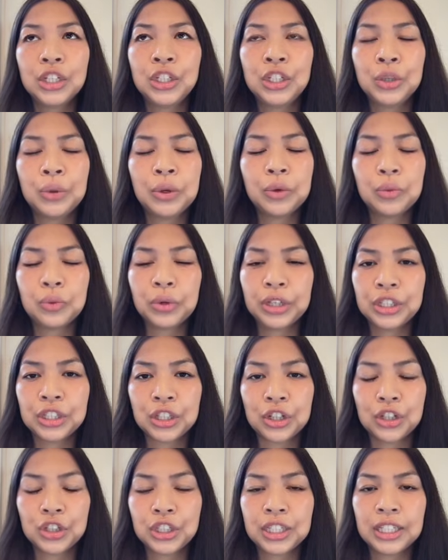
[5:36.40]
doing
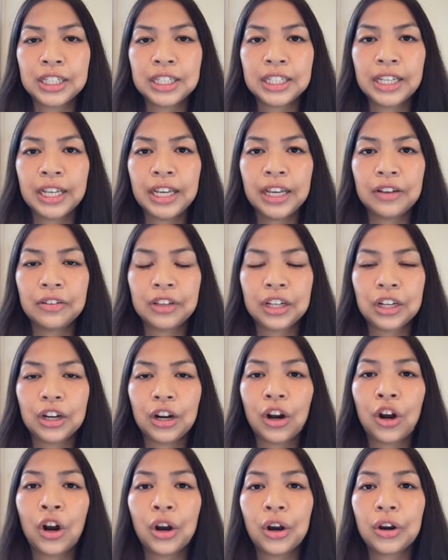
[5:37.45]
research to see if
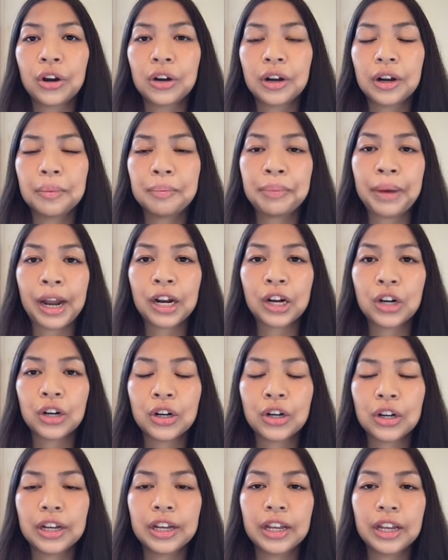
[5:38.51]
there are
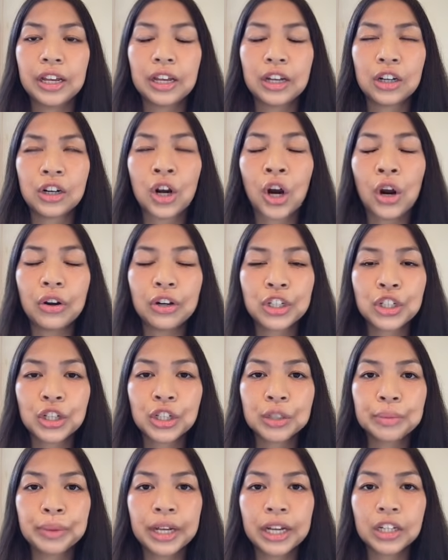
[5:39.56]
better car
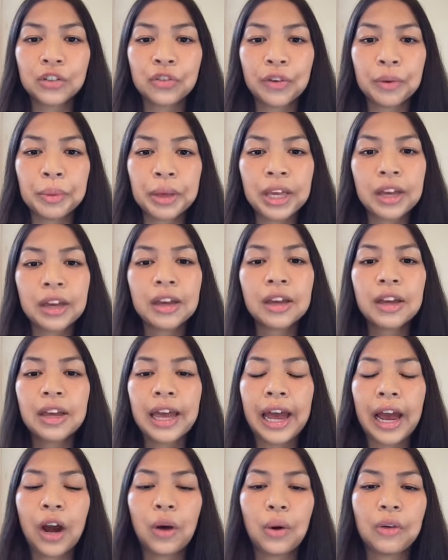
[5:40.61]
insurance plans for me.
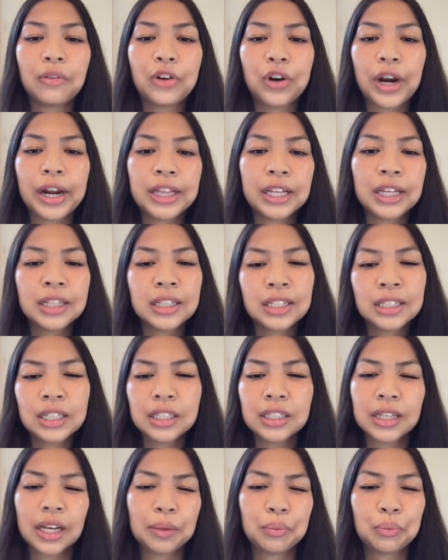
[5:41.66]
However, I think this
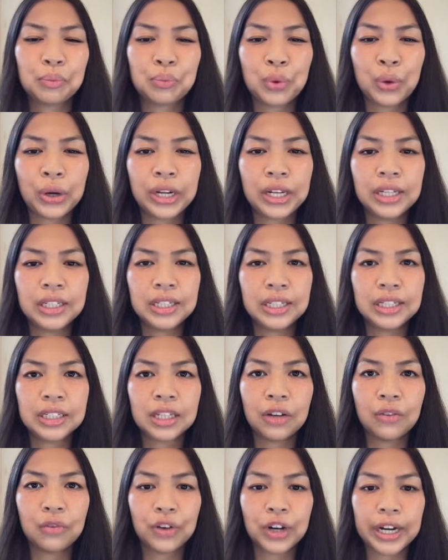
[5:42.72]
is like pretty
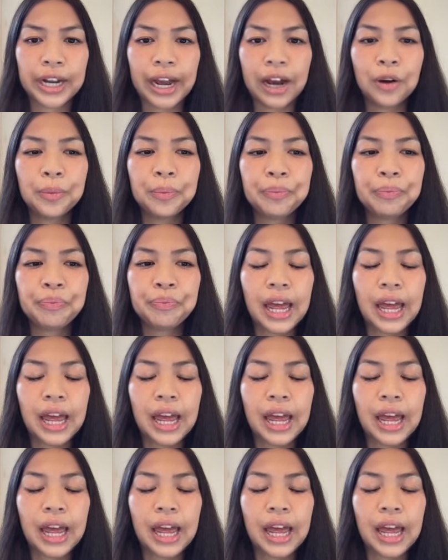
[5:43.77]
decent for now.